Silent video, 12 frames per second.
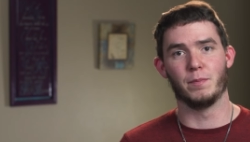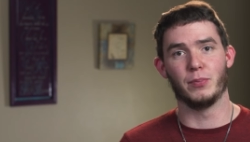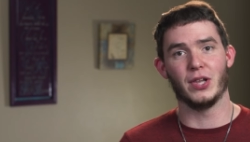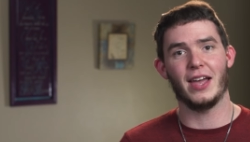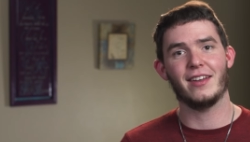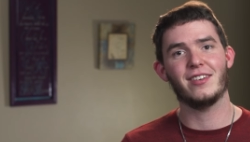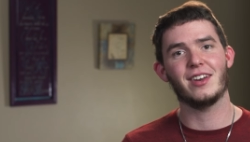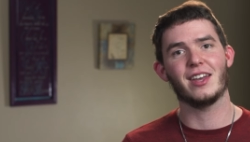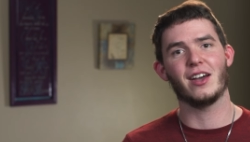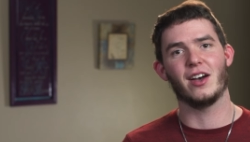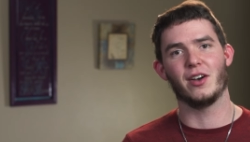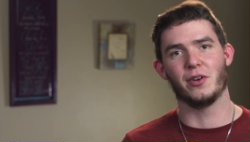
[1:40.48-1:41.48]

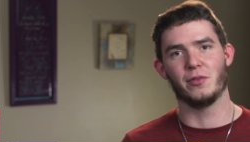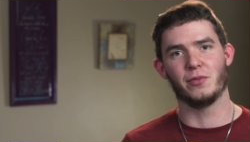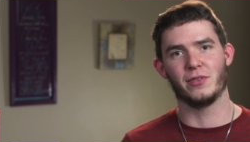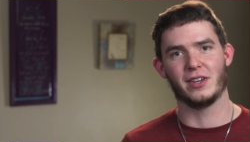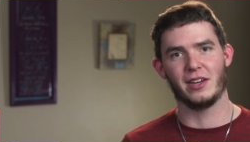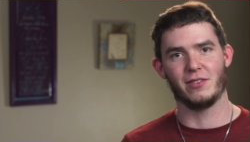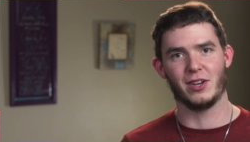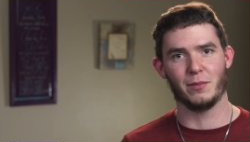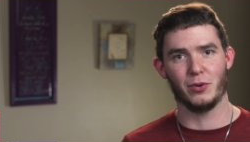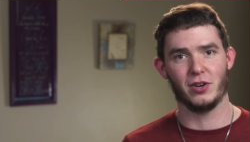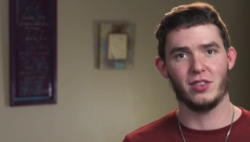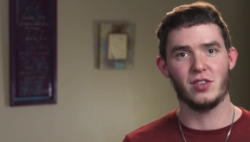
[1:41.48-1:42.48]
blessing of giving
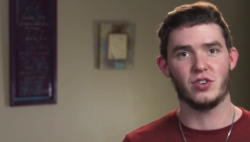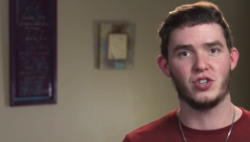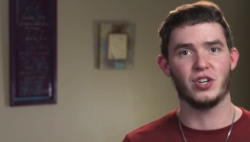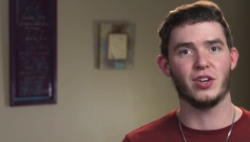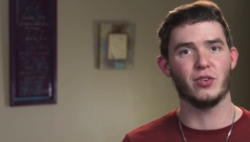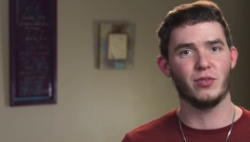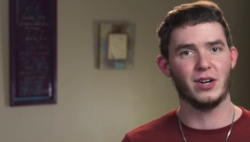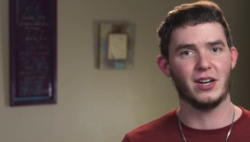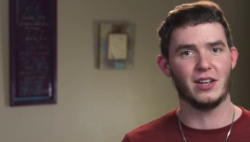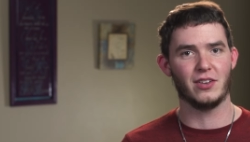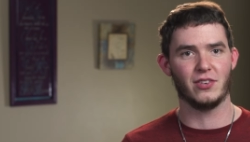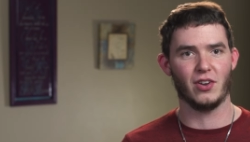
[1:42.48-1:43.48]
birth to children
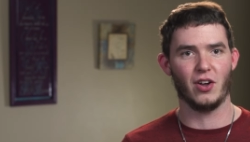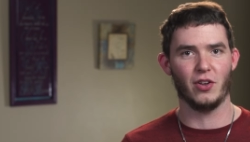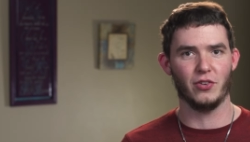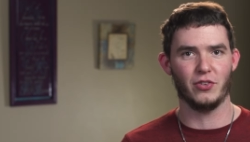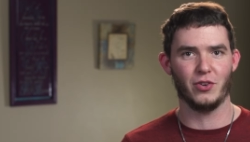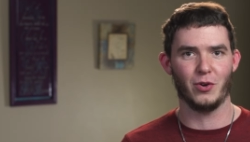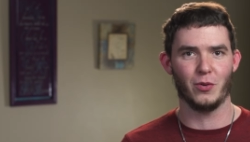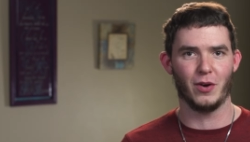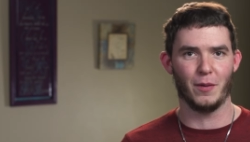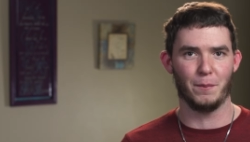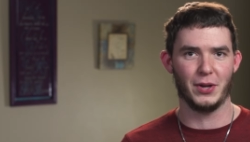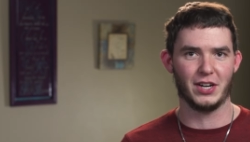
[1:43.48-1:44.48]
is also
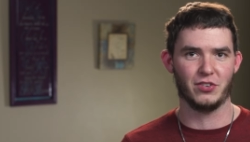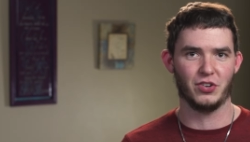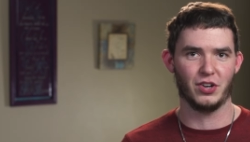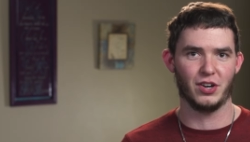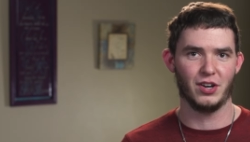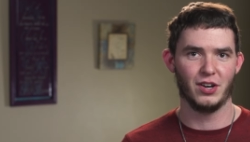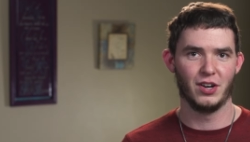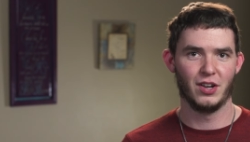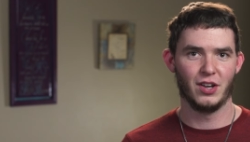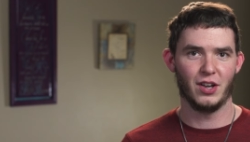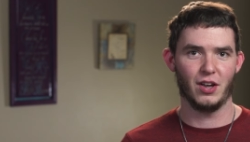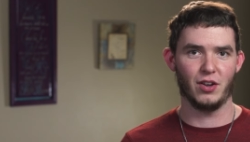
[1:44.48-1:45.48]
a picture
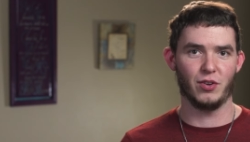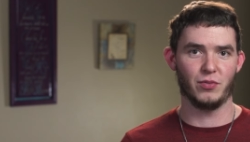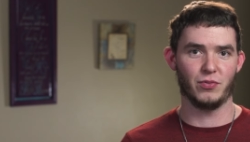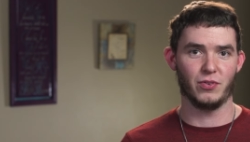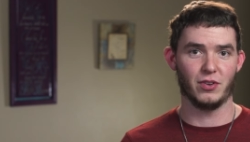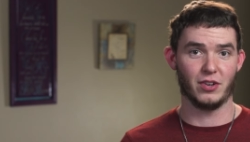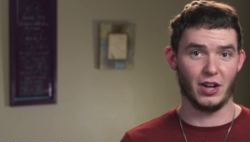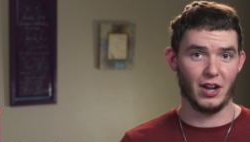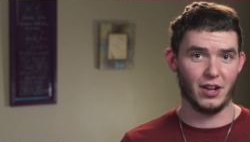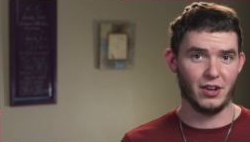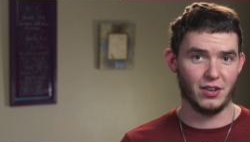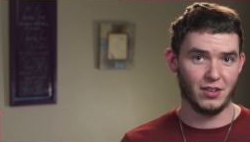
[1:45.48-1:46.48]
of
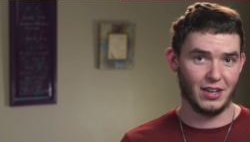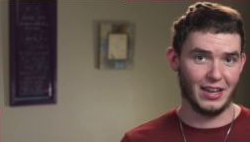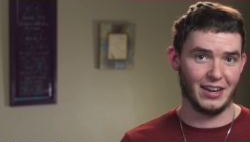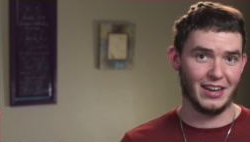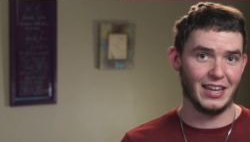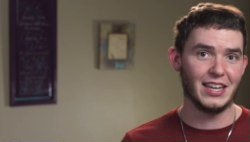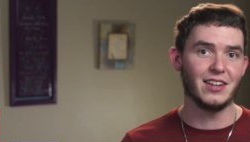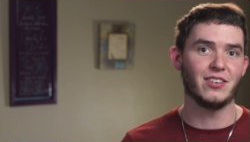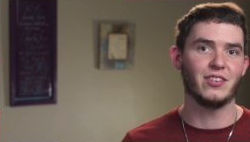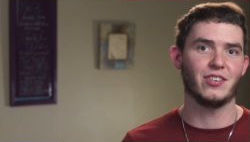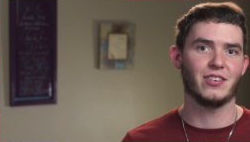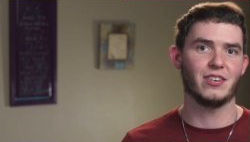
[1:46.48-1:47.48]
God and
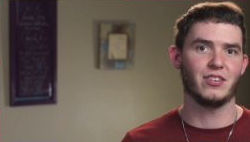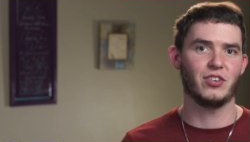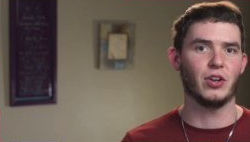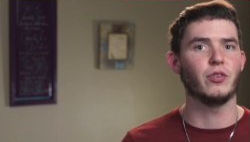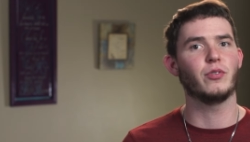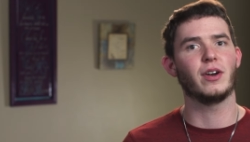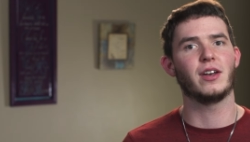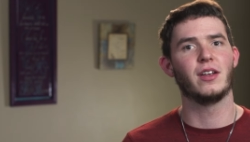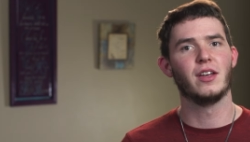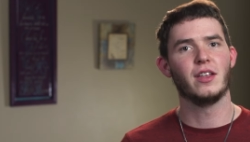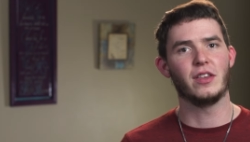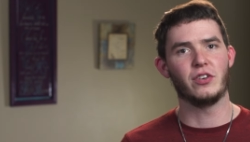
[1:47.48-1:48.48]
his children,
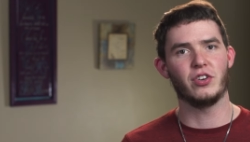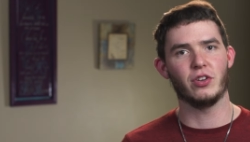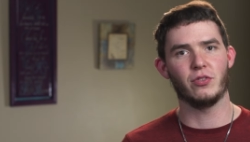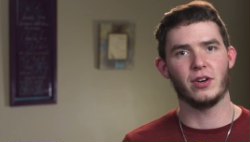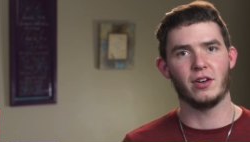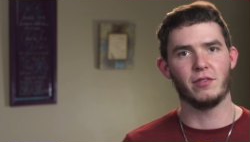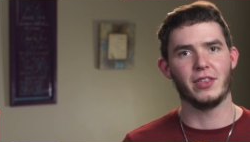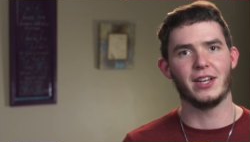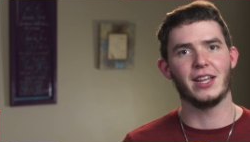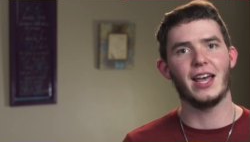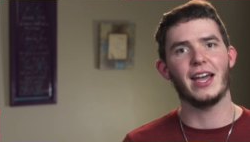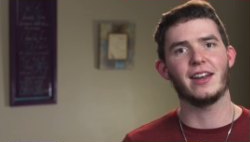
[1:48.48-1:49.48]
the children of the
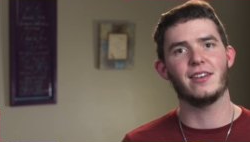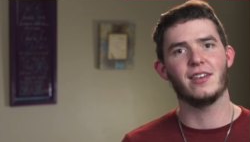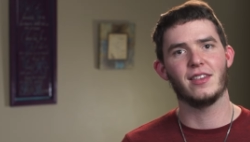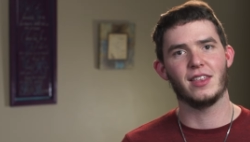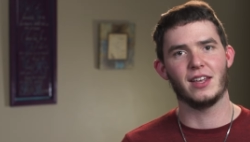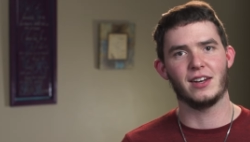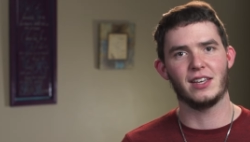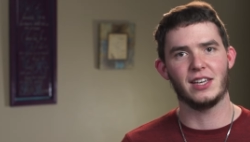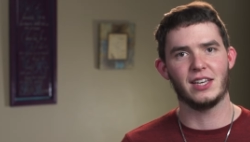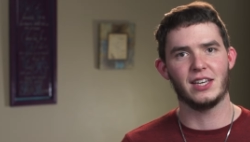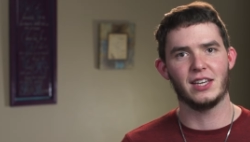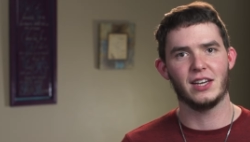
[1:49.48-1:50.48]
light that
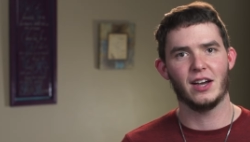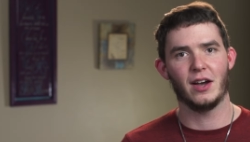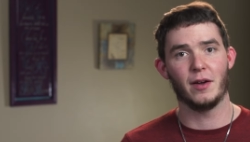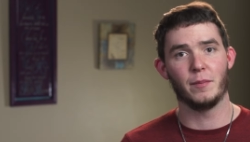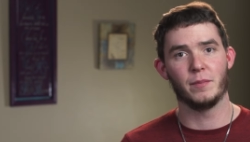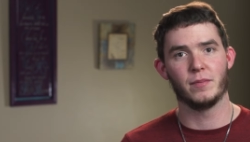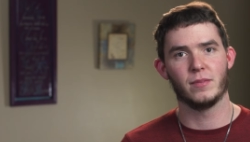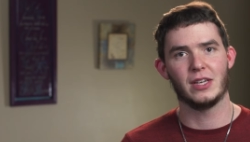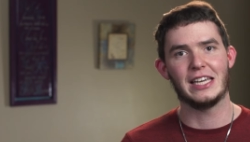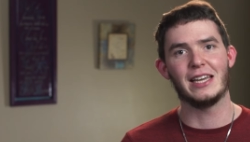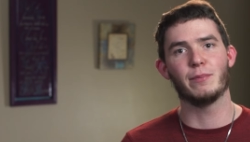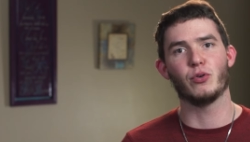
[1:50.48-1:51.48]
he um,
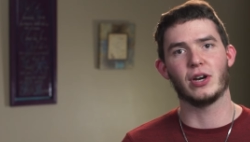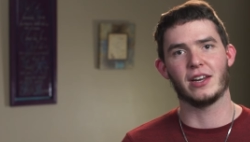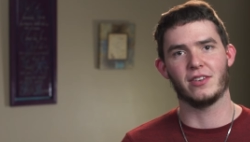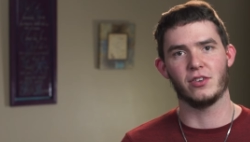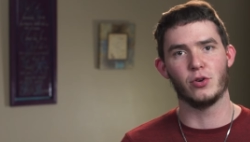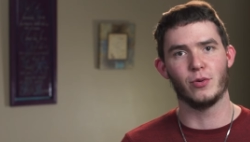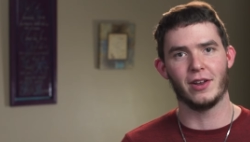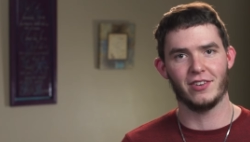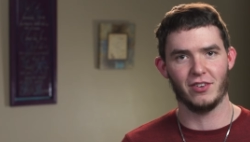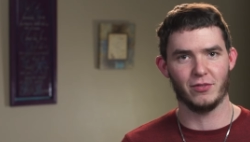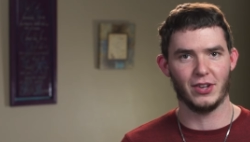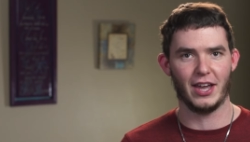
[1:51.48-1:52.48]
he brings
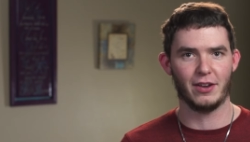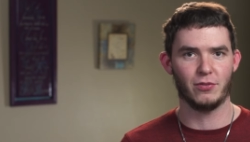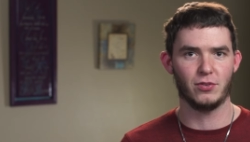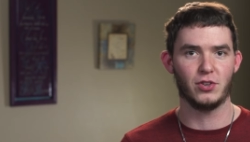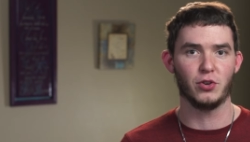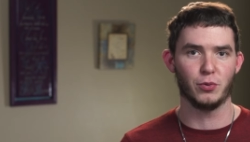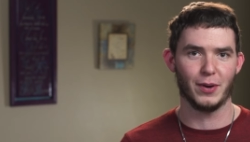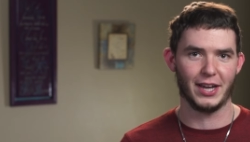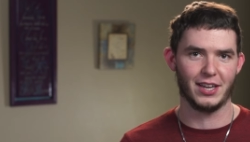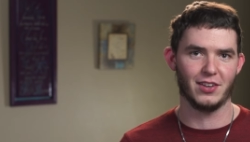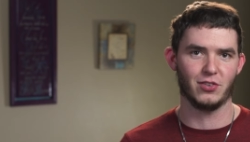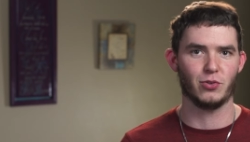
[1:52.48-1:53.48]
newness of life to by
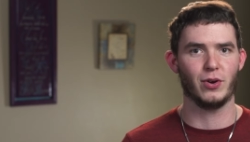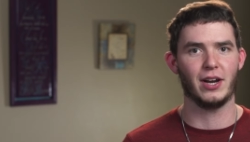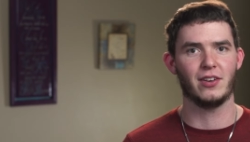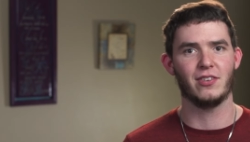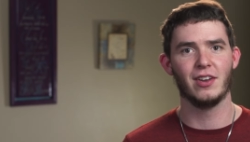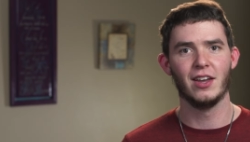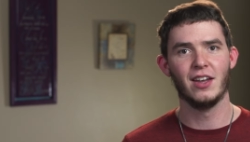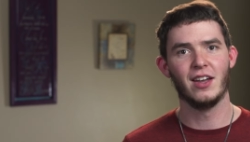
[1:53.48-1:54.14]
his grace